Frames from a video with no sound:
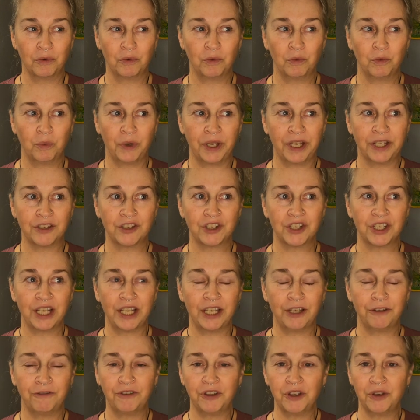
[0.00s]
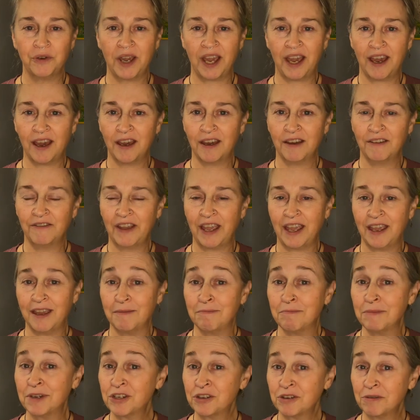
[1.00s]
which, if you have
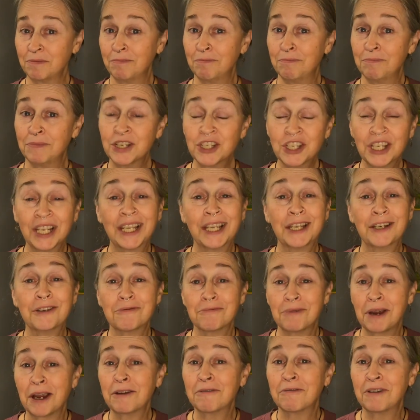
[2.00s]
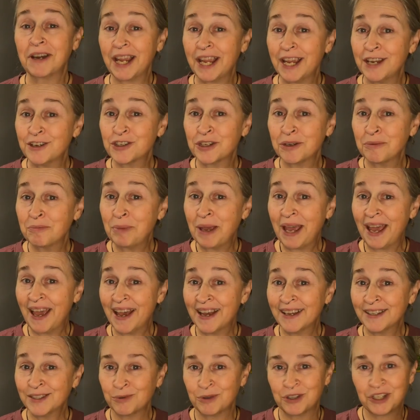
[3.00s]
a Michigan Recreation
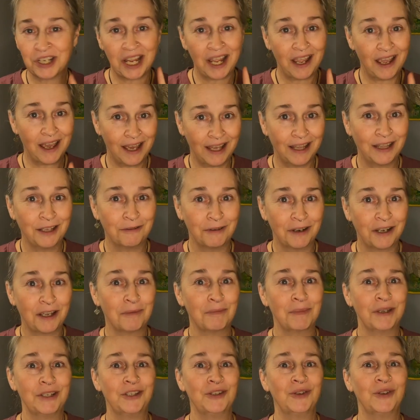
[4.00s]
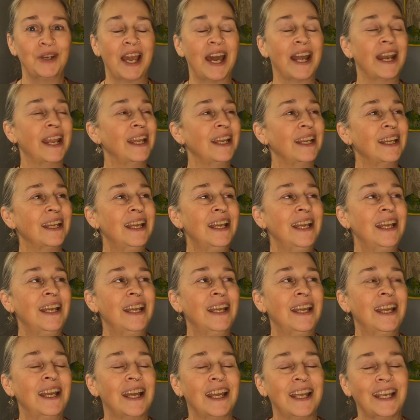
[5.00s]
Pass, which I highly recommend you getting,
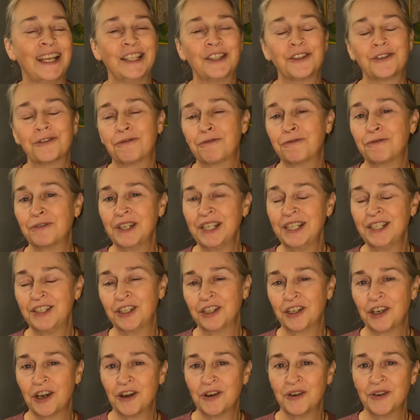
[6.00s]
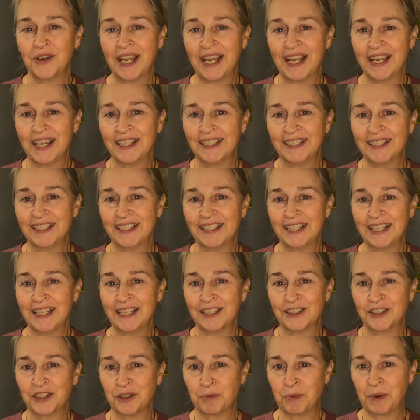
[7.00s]
it's free to go and see
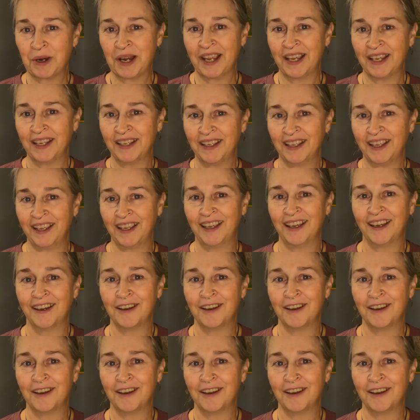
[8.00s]
the spring.